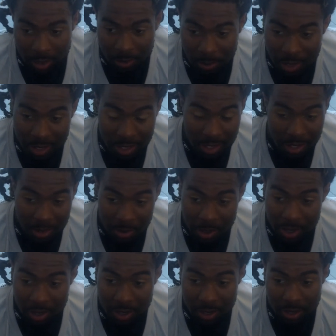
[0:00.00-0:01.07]
It's been
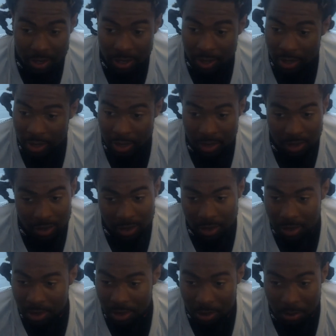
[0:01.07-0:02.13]
real good. He
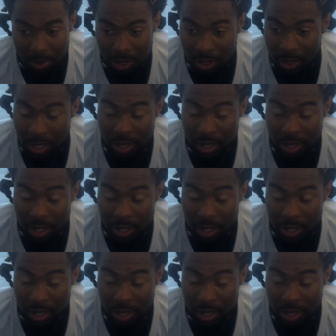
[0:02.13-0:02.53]
brings